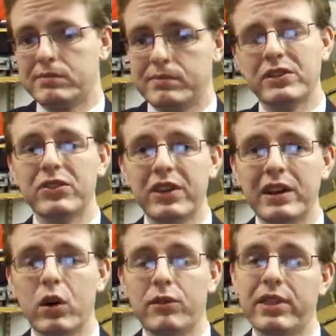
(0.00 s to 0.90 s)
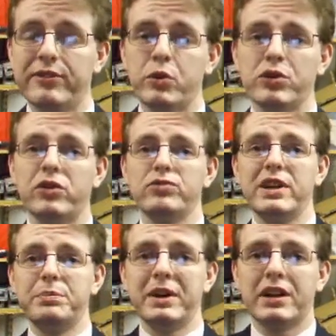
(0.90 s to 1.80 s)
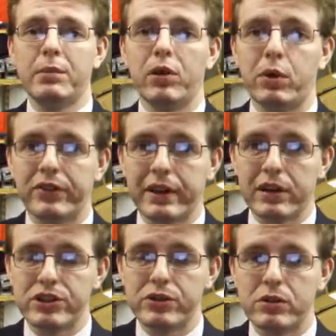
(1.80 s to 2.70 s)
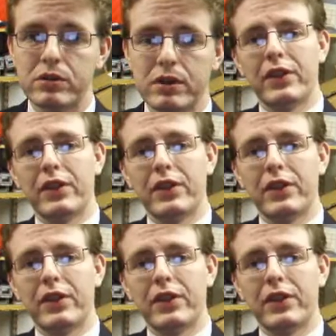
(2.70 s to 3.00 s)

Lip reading: It doesn't take long for their fortunes to really pick up though once they get ashore.